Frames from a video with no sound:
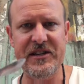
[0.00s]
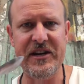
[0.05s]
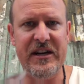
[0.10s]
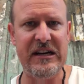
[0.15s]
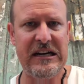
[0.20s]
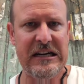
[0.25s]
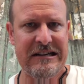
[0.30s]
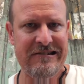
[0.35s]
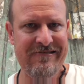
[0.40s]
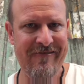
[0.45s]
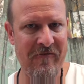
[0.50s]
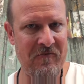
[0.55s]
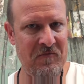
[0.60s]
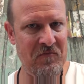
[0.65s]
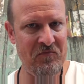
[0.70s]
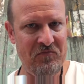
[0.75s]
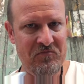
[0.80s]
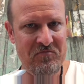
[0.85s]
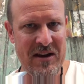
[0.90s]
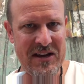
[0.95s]
to
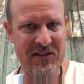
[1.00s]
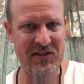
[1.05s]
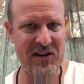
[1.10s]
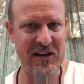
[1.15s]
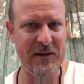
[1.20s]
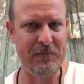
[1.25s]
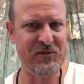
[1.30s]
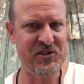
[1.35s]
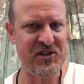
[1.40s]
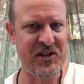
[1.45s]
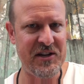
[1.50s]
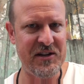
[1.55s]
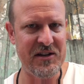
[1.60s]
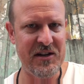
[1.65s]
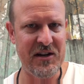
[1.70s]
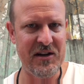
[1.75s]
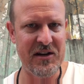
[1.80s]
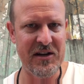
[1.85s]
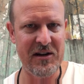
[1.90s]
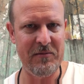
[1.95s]
make the lips tingle
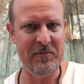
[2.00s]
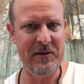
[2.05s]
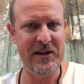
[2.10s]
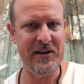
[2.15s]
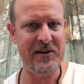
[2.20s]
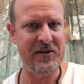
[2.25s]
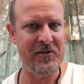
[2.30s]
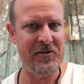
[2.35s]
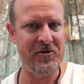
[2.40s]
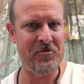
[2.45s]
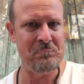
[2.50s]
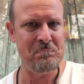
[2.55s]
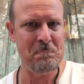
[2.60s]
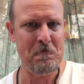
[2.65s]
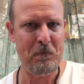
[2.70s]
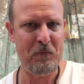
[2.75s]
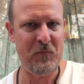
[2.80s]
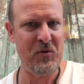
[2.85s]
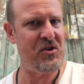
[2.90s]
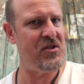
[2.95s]
a little bit and
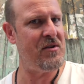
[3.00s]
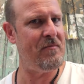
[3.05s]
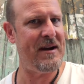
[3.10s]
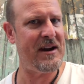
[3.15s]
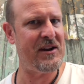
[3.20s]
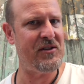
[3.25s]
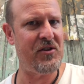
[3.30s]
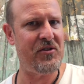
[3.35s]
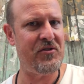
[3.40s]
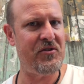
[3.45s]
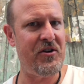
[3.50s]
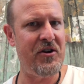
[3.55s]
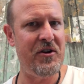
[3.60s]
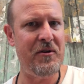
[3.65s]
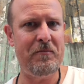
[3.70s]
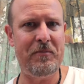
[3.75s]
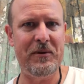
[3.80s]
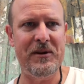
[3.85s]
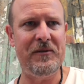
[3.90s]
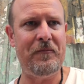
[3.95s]
burn the back of the
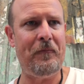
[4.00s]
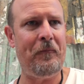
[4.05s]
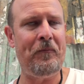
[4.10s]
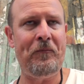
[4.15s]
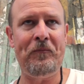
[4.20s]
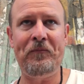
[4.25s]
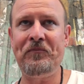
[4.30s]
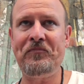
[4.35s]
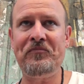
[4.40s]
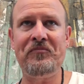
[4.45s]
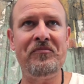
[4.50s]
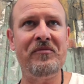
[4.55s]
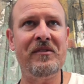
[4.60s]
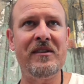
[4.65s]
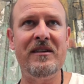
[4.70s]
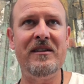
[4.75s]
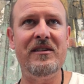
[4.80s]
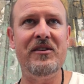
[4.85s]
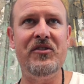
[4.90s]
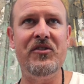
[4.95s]
throat, but
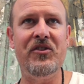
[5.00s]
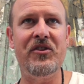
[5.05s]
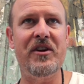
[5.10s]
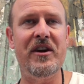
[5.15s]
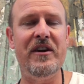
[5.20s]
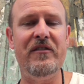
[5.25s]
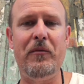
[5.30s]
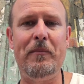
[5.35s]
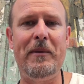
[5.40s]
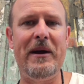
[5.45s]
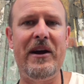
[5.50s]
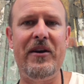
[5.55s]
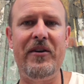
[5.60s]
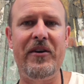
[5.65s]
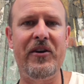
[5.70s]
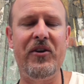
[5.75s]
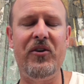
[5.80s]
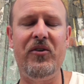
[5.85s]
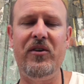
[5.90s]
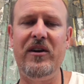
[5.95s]
not
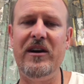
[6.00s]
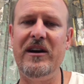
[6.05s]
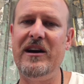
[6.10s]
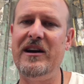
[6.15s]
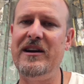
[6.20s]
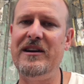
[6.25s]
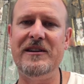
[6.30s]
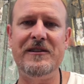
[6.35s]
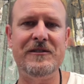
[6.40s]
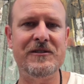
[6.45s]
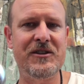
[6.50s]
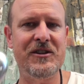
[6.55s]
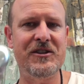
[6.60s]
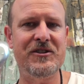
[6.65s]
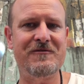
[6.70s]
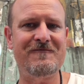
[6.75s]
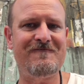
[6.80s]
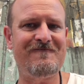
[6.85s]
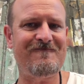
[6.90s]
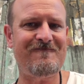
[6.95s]
overpowering at all.
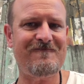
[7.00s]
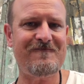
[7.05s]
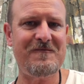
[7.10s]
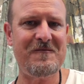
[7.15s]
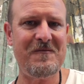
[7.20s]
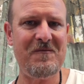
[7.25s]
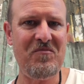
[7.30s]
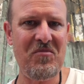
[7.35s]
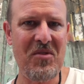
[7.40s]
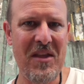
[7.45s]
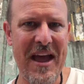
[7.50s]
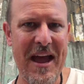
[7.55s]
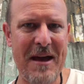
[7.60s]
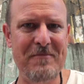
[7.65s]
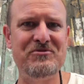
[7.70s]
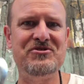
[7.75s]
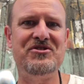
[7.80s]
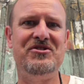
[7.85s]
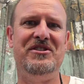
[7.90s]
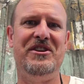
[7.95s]
Just
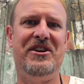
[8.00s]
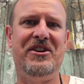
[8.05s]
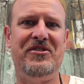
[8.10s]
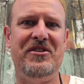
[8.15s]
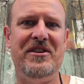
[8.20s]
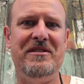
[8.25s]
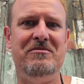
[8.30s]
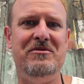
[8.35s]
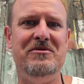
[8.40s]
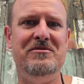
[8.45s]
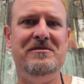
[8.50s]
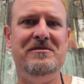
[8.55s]
absolutely incredible.